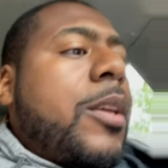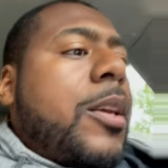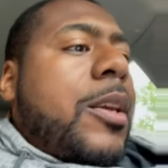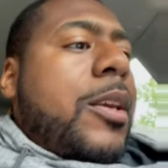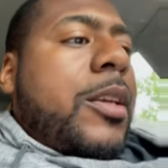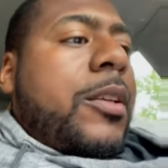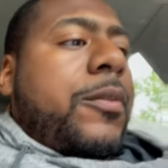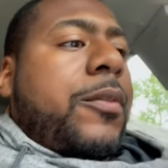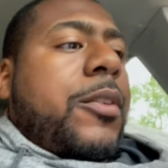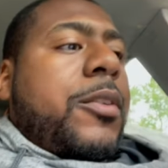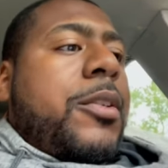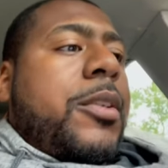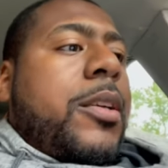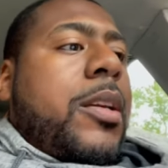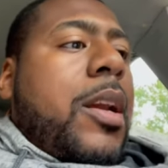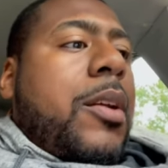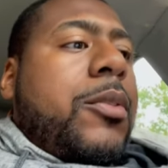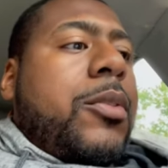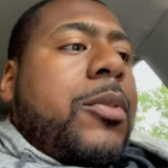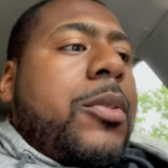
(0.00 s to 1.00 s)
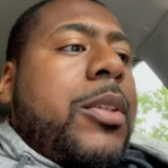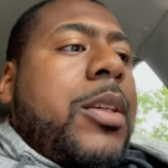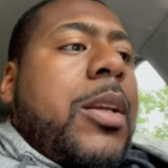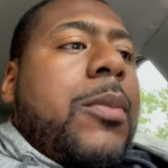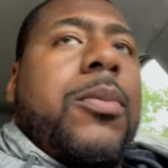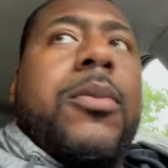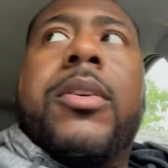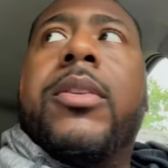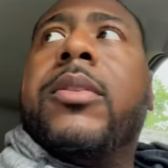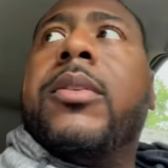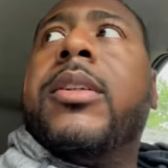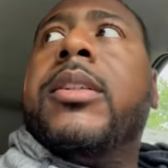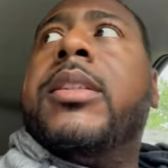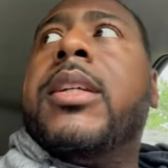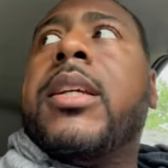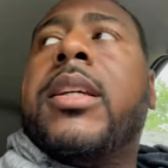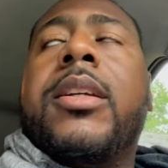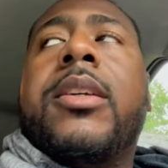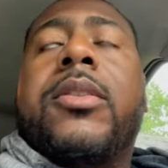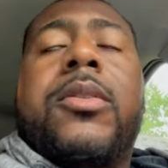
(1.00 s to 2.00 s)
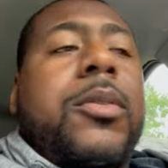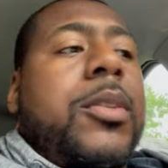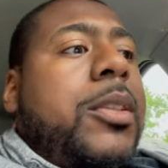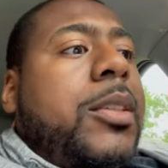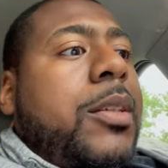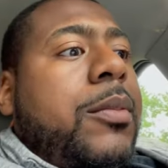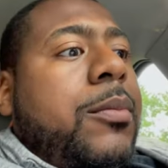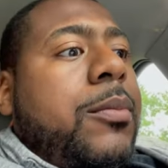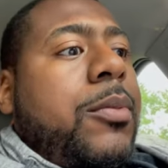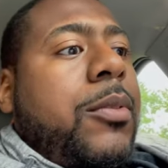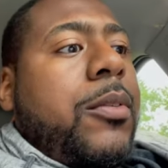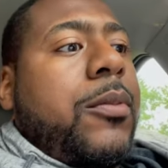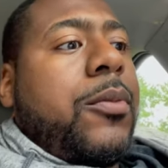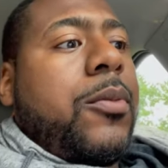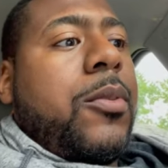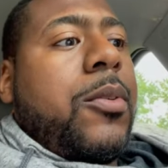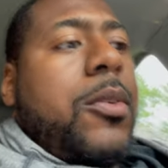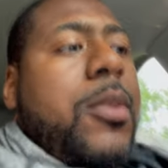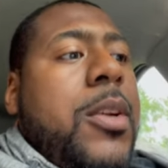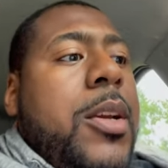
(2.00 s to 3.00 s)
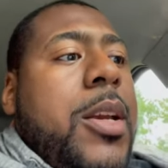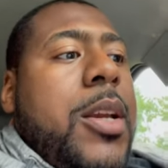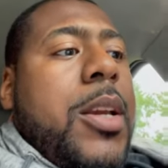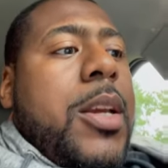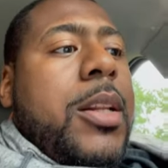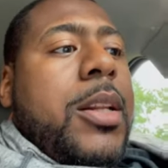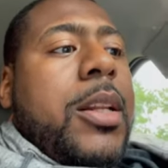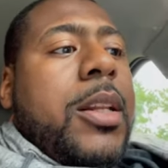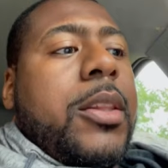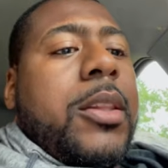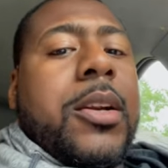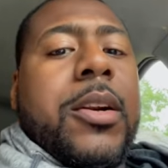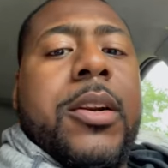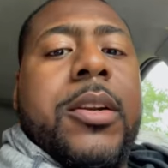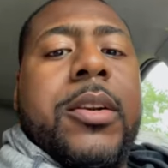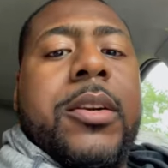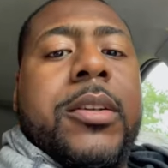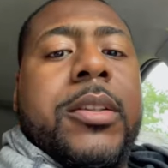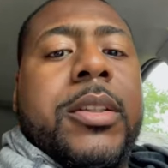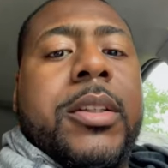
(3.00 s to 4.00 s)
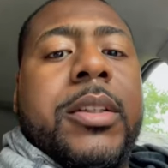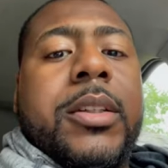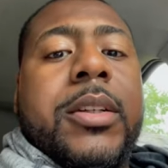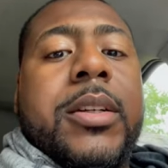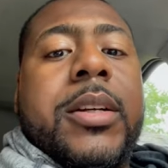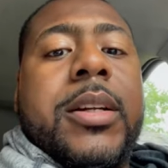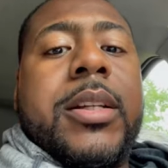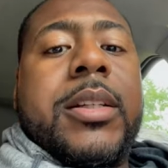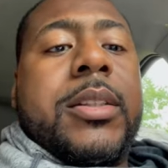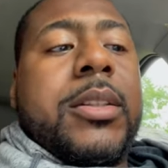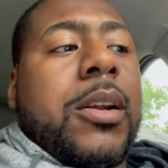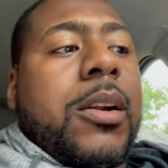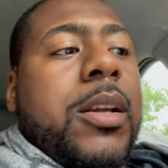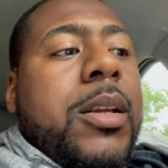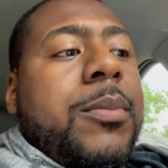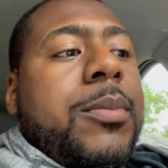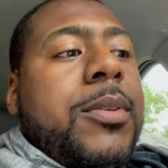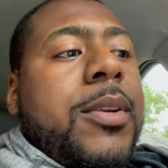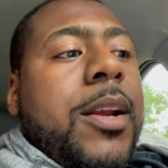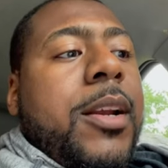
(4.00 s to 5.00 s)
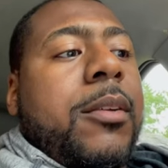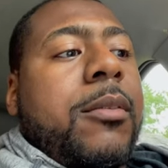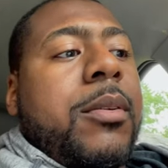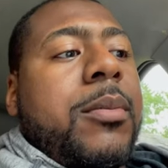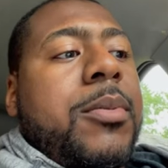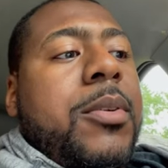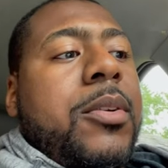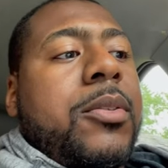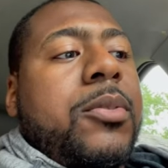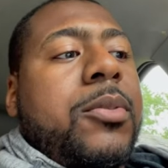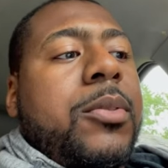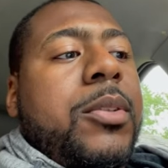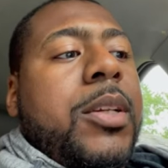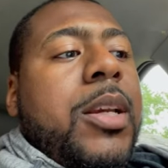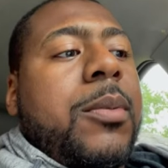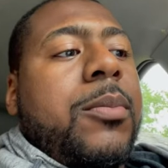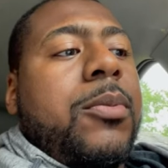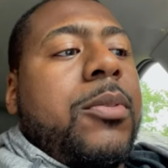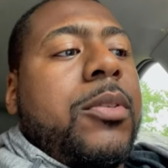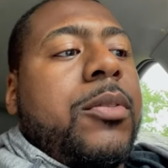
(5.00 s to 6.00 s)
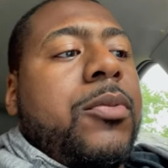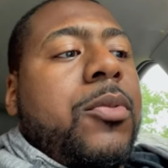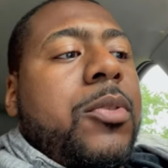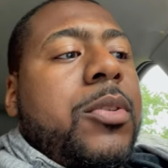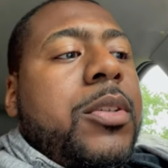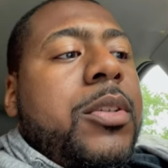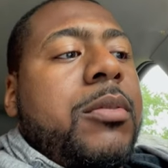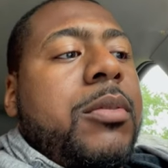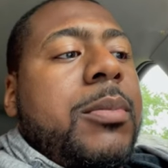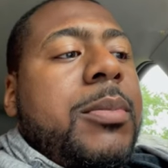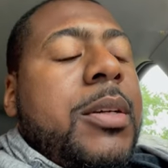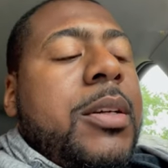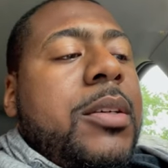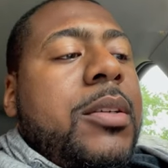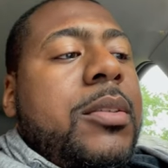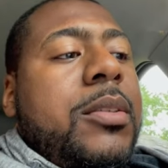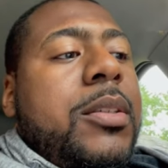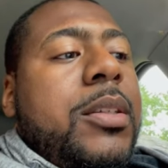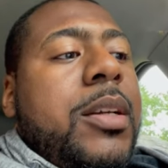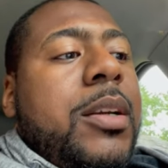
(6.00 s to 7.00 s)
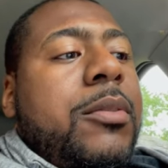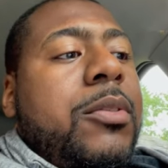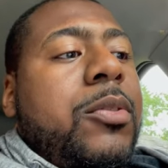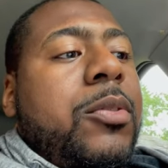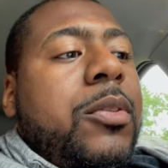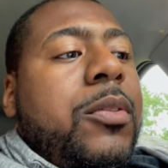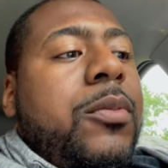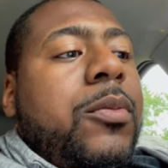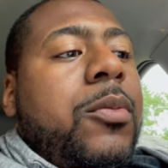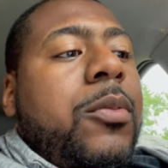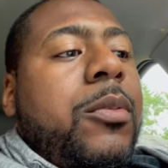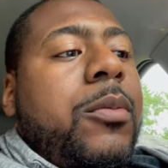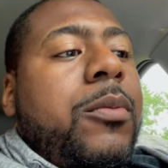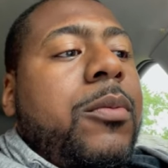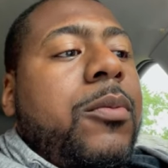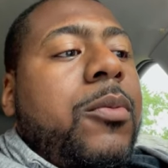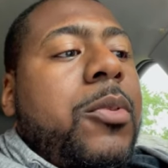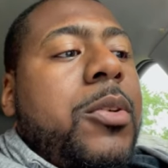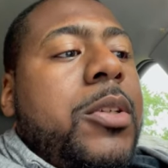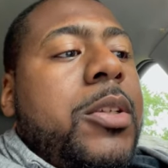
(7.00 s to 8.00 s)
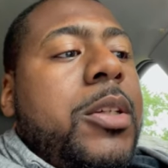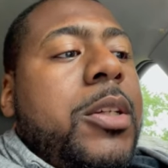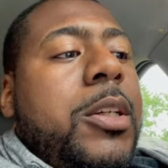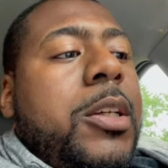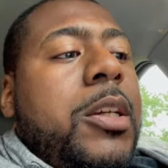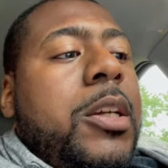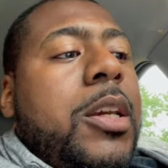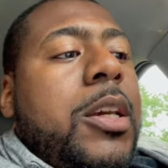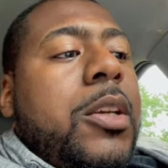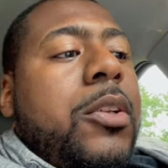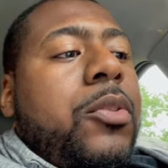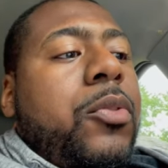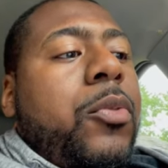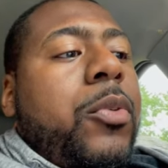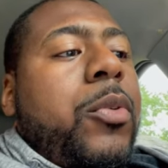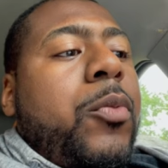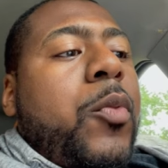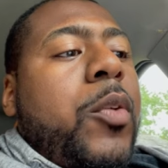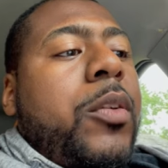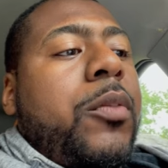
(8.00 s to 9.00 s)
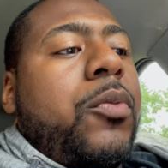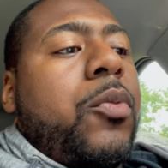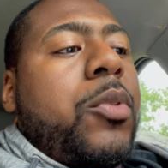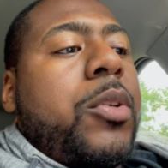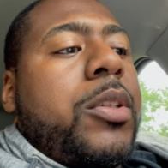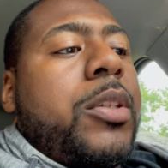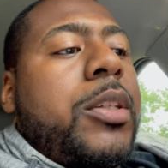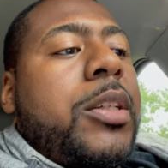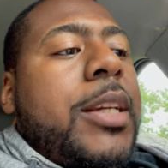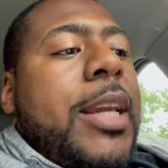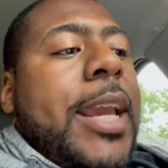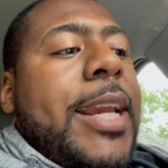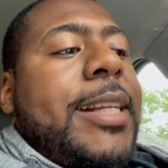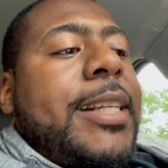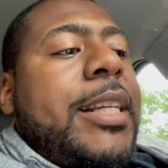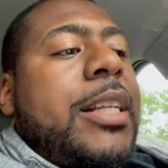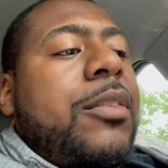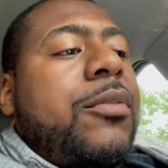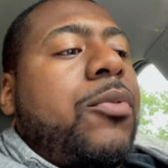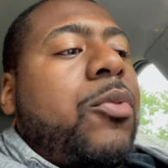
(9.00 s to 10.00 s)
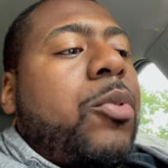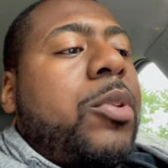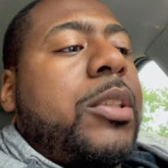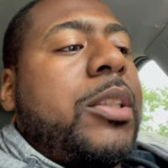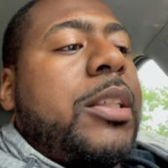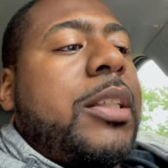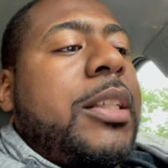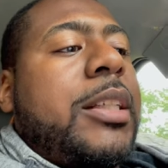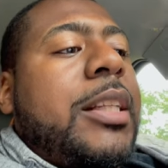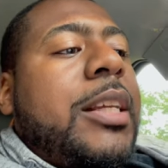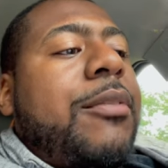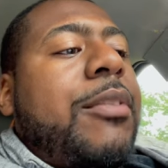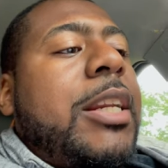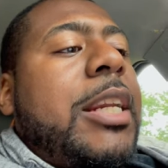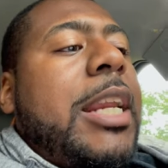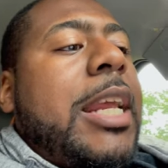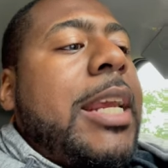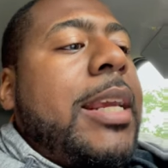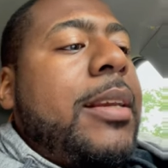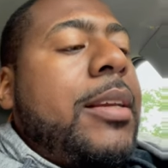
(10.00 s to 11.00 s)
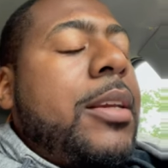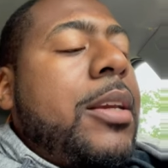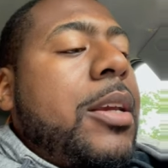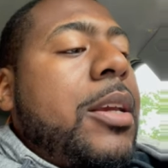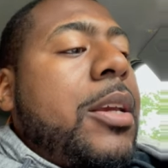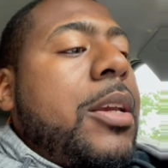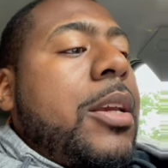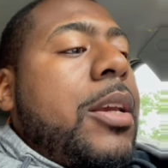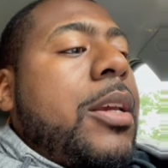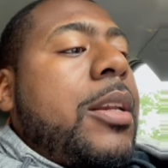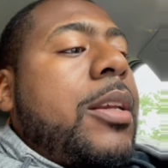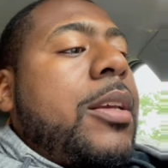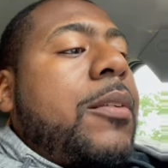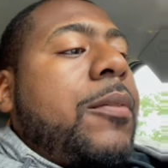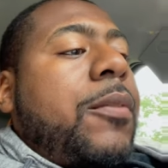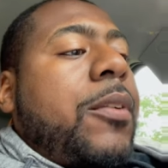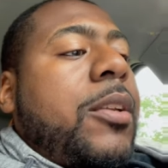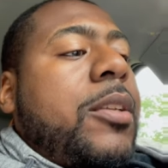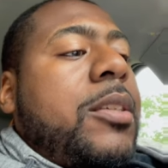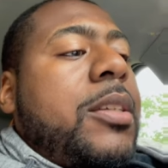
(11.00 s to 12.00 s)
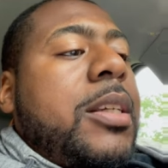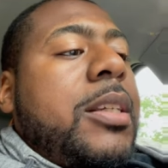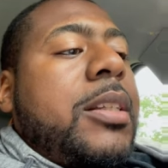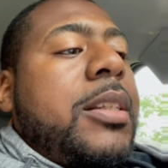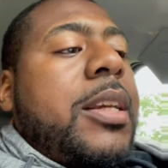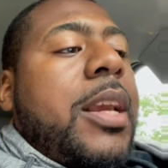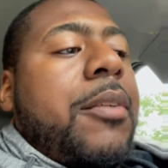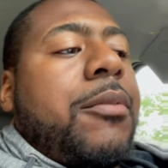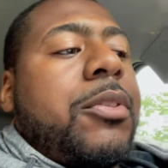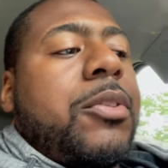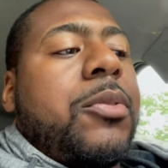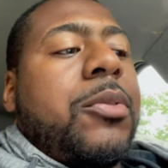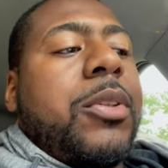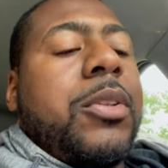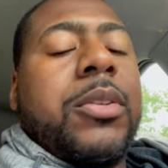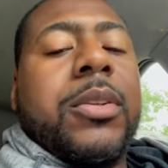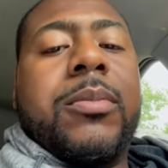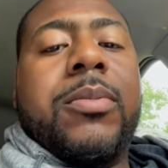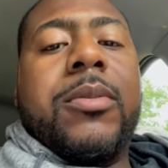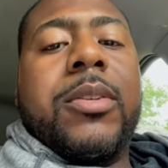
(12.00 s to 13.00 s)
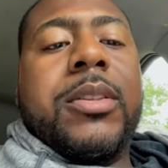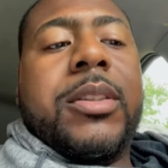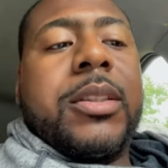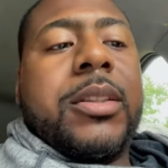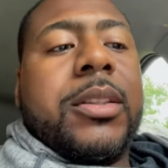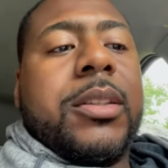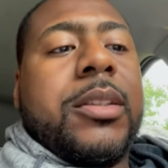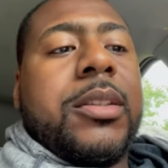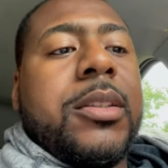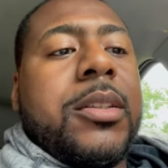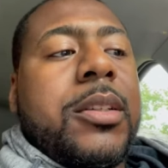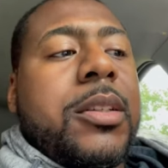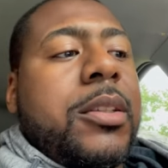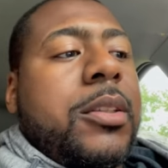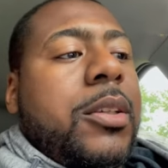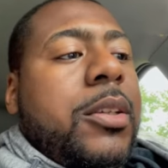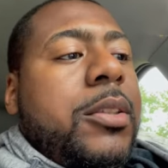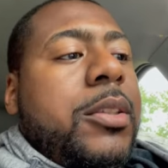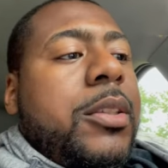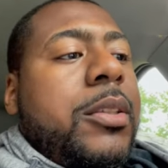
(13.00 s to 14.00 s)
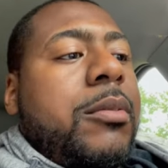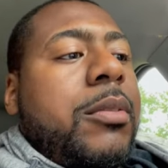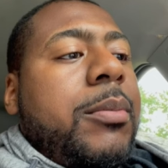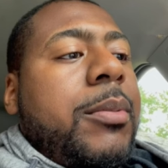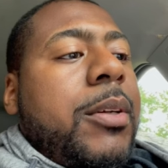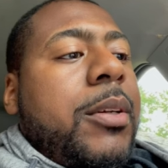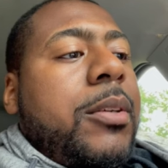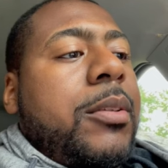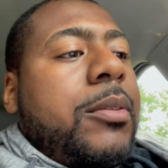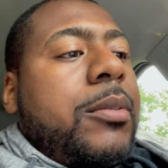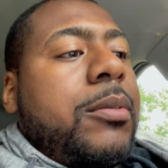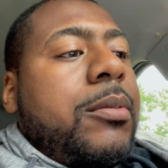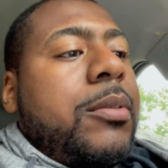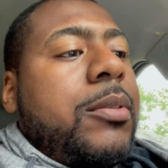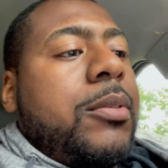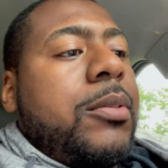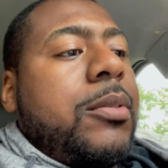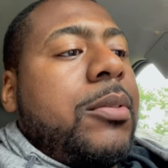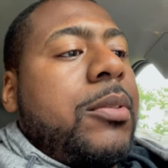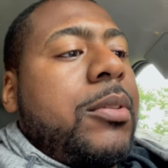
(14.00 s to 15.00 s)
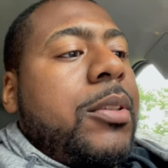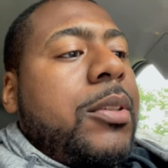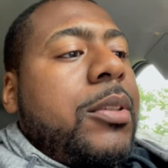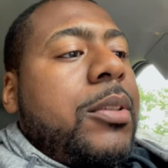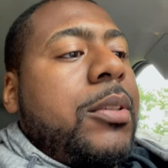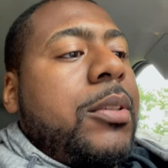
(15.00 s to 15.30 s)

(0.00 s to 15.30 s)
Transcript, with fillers: His first year he was 28.3, second year 27.4. The third year is the year they start keeping track of rebounds. 28 points, 14 rebounds. He averaged 24 and 14, 21 and 14, 18 and 14, 11 and 8. And then for the season, he averaged 23 points and uh, 13 rebounds. One, two, three.